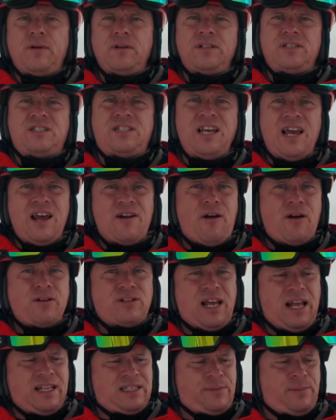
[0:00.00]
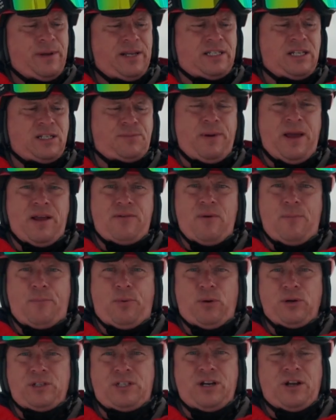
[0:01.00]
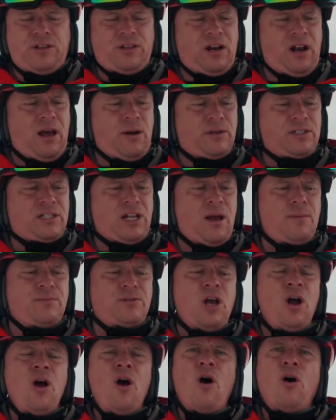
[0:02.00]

0 centimetres being reported on the lower slopes,